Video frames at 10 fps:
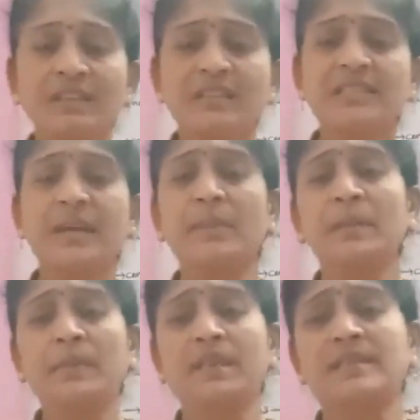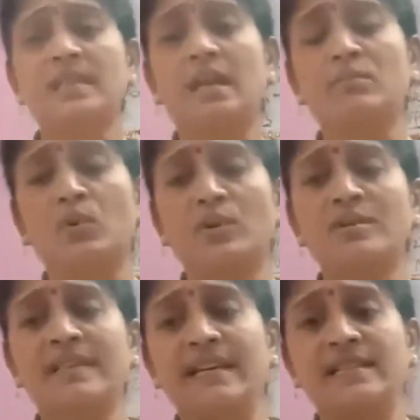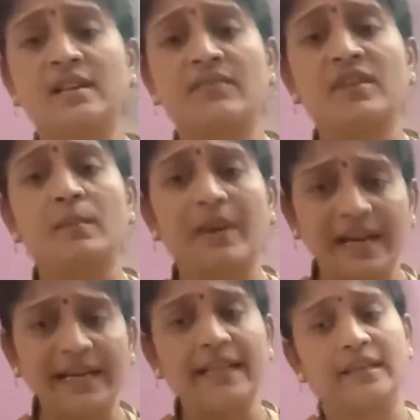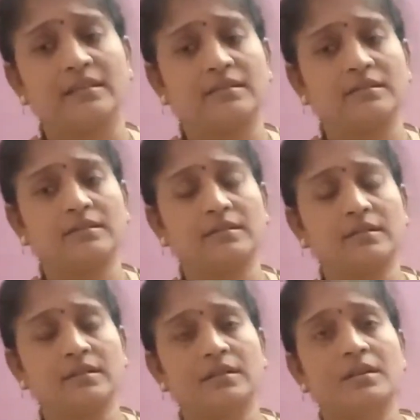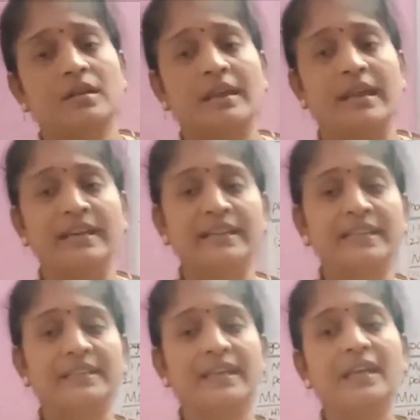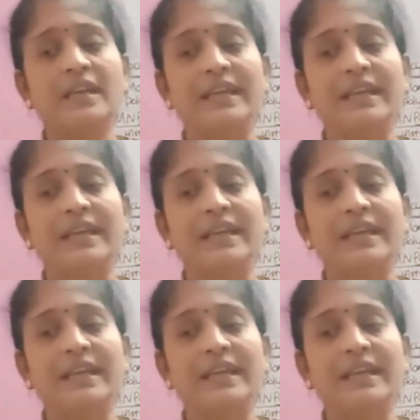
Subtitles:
these MNPs are monocytes of the blood, enter the